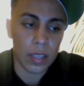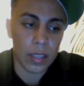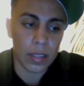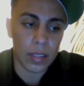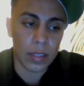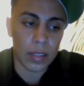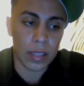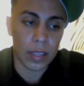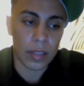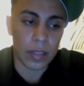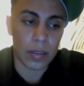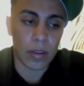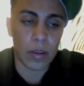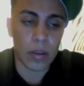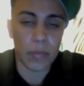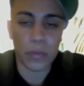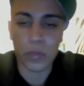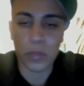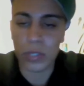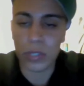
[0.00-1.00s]
that they're
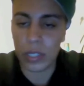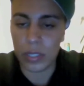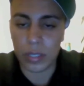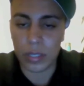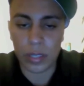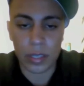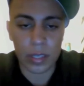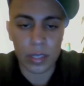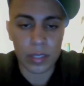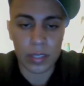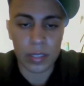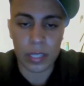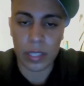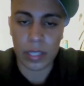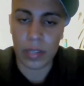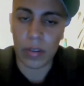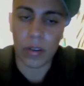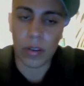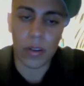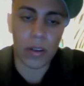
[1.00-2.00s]
all musicians
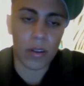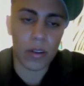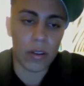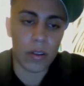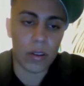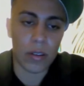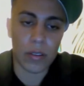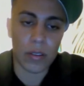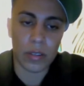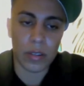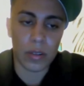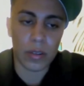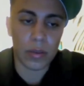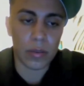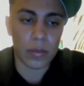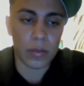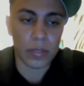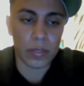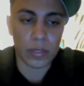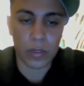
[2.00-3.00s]
and they're all,
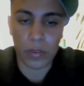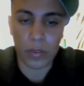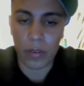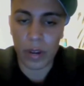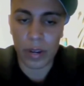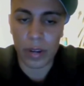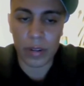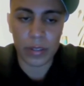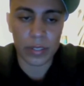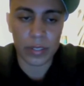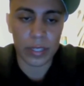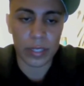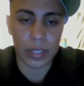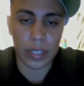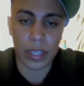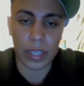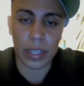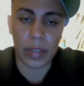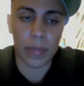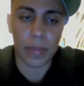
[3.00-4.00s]
songwriters, and
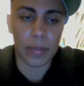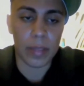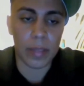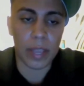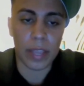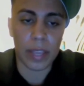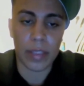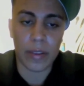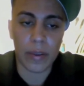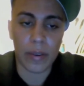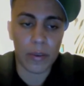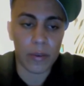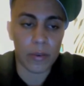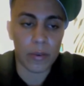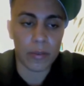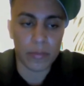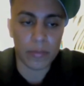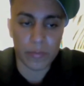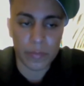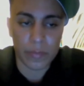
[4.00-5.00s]
they apply their own,